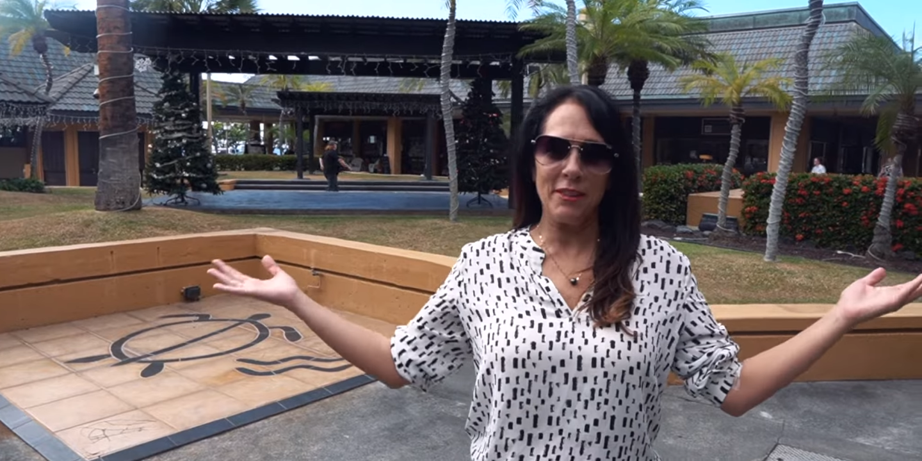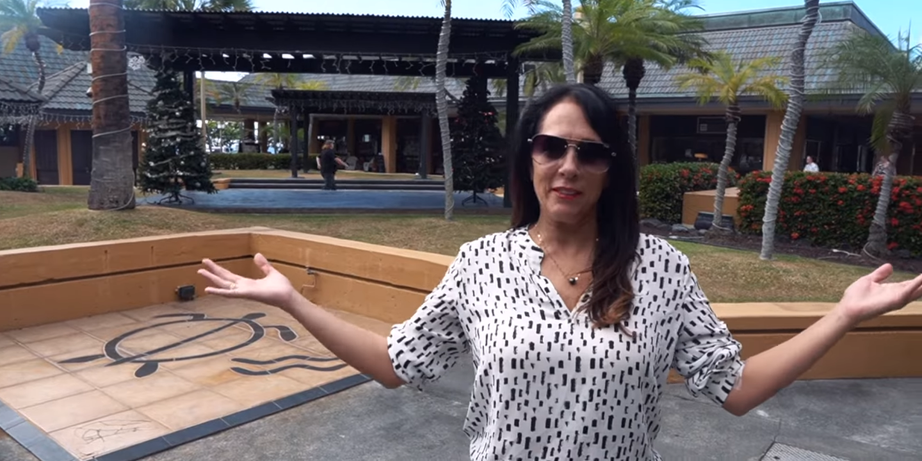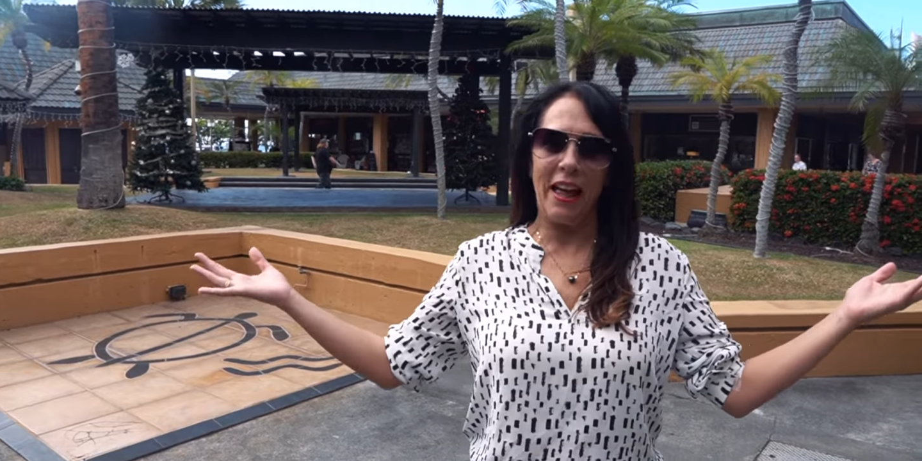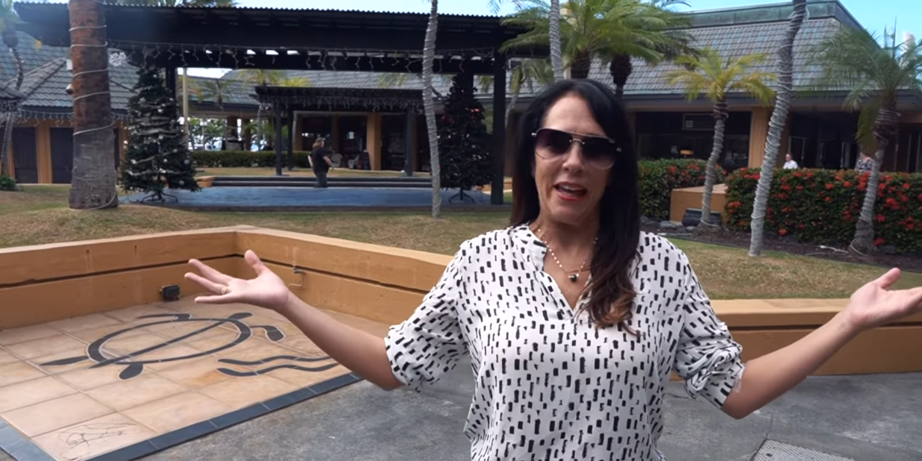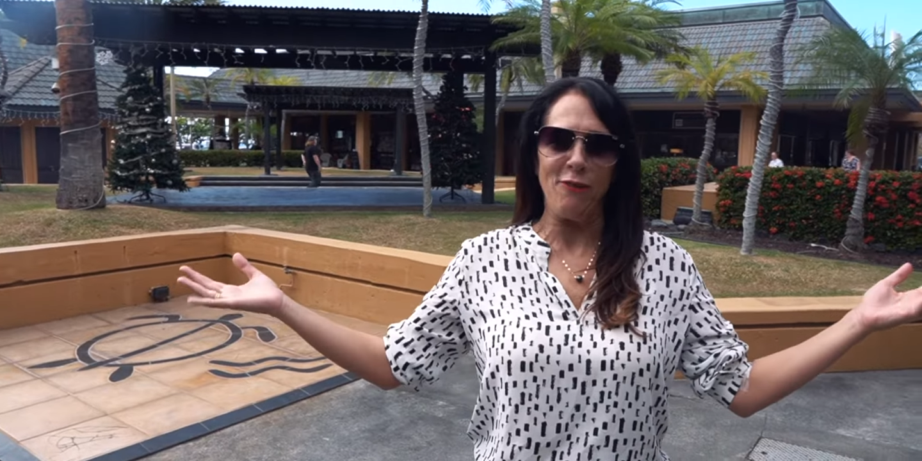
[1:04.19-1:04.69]
to
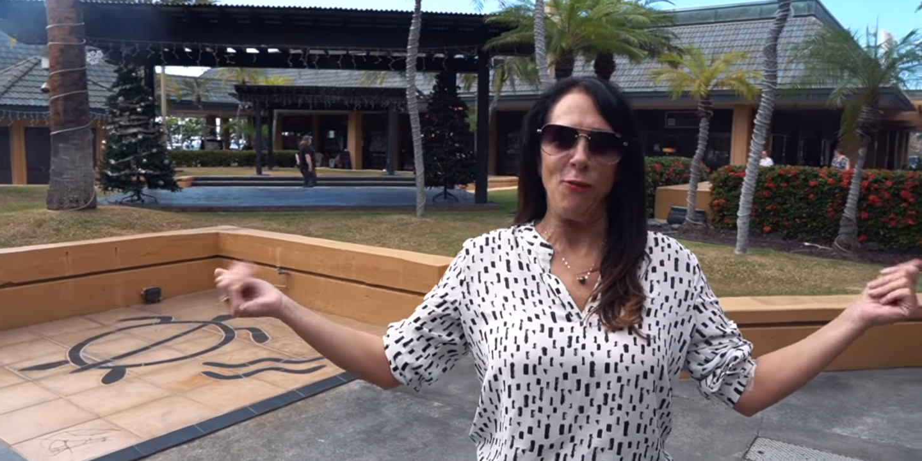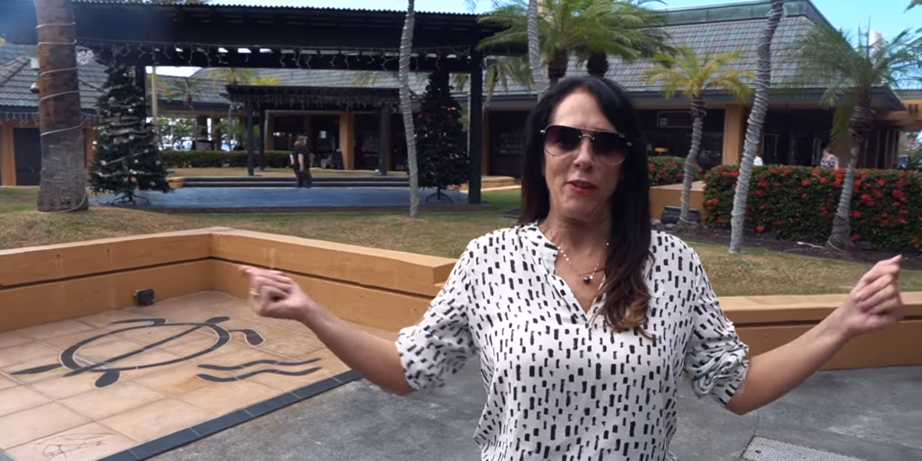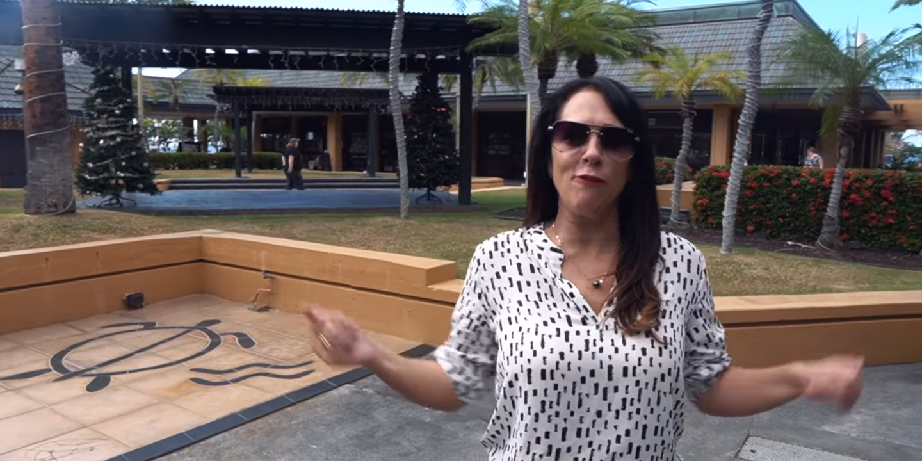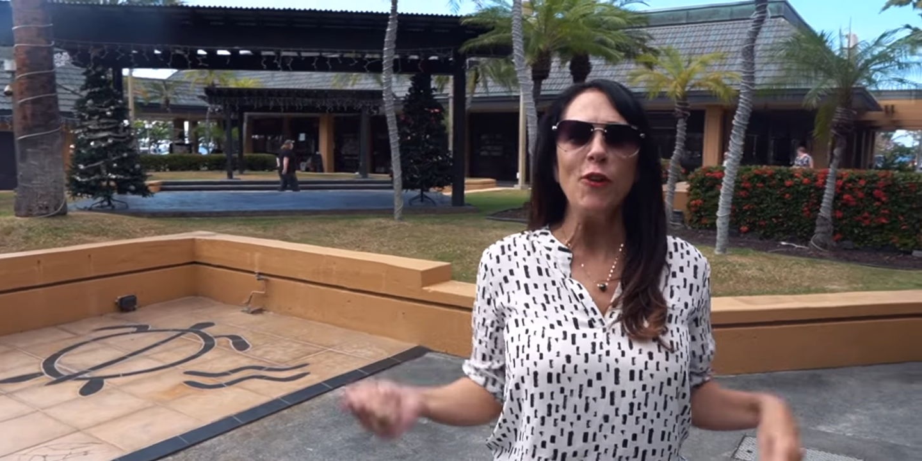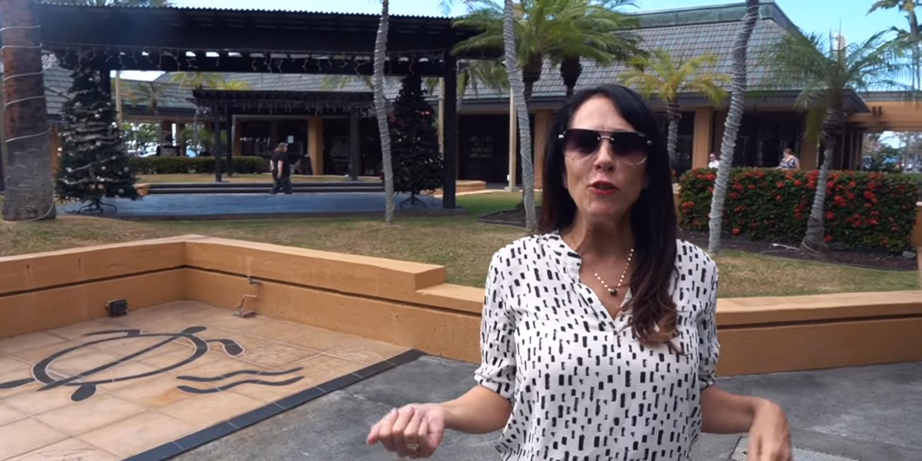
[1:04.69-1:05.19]
life
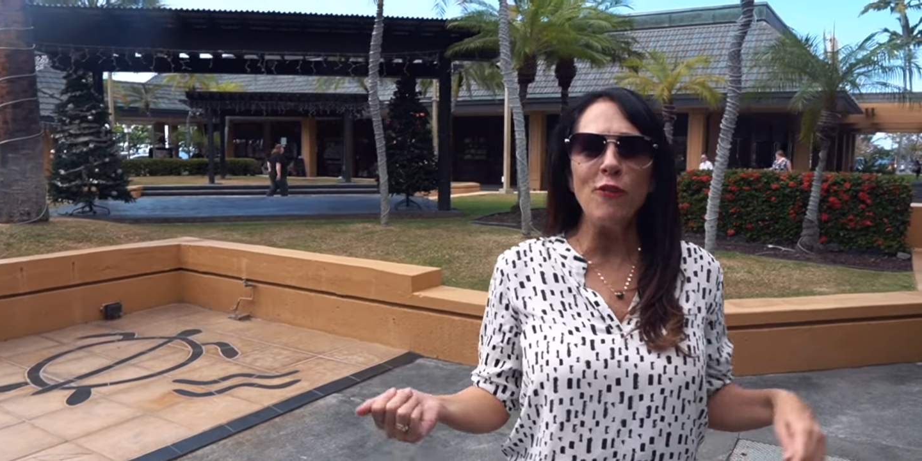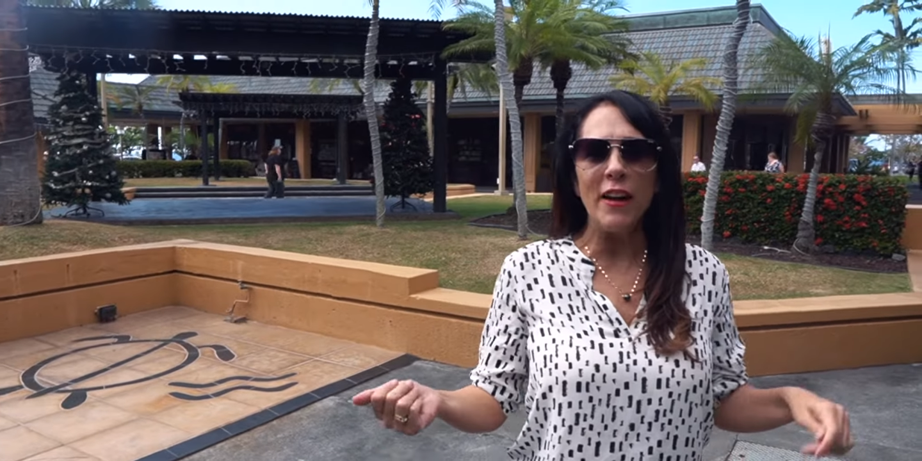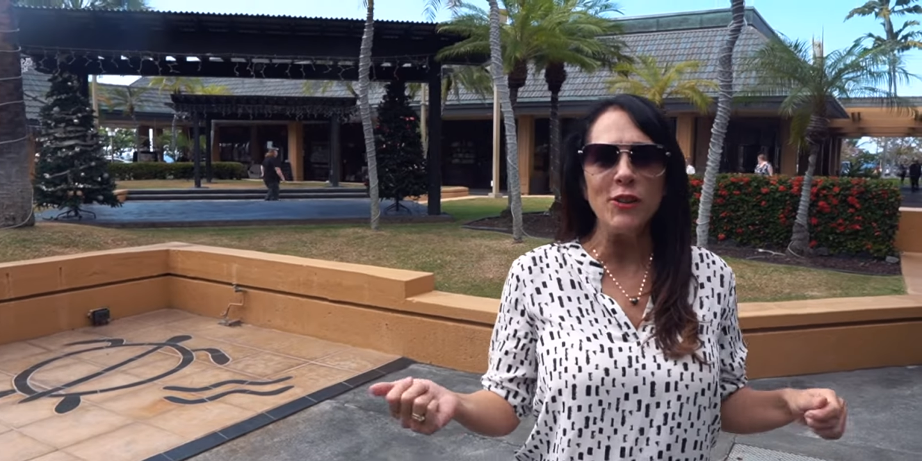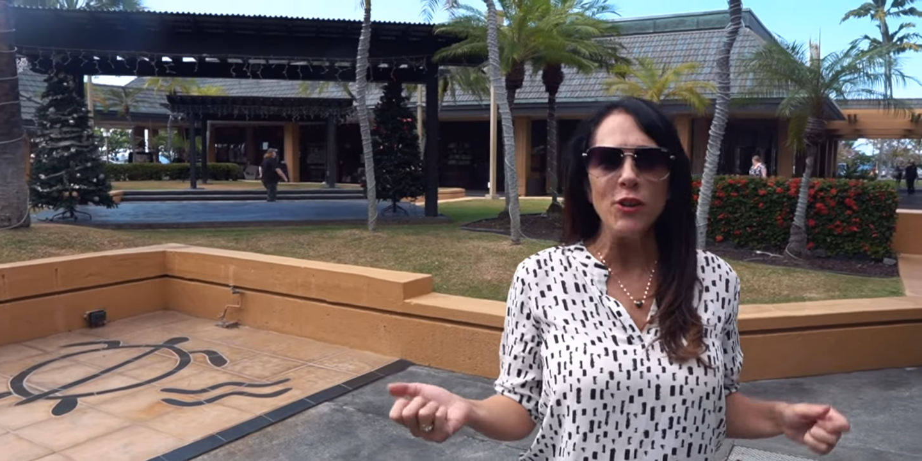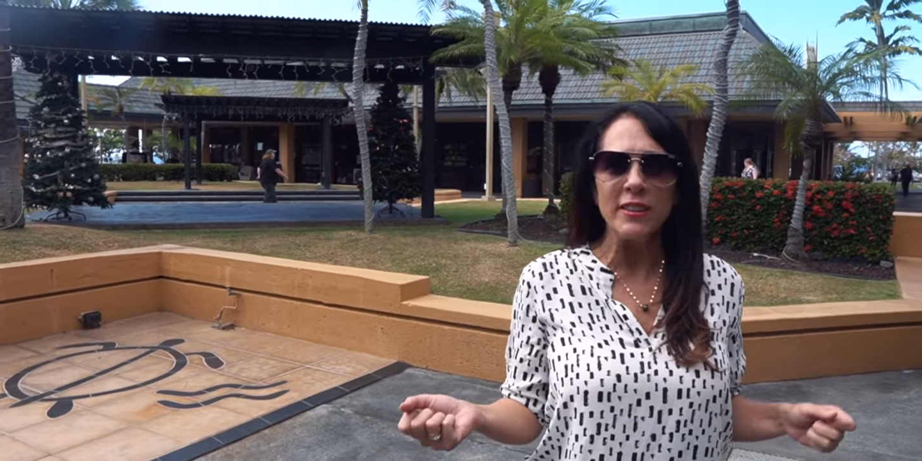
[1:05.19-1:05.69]
with food
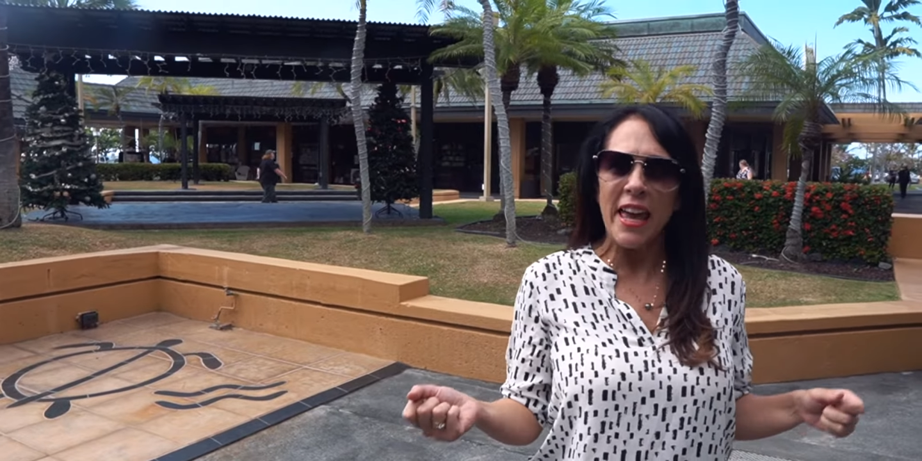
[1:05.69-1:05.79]
vendors,